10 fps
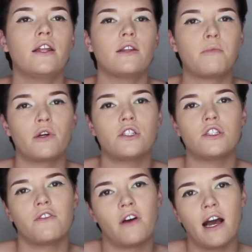The
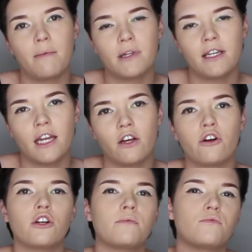process of Harmon getting
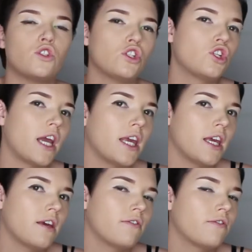home, to
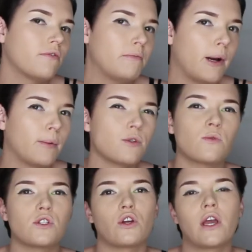checking if Bubbles was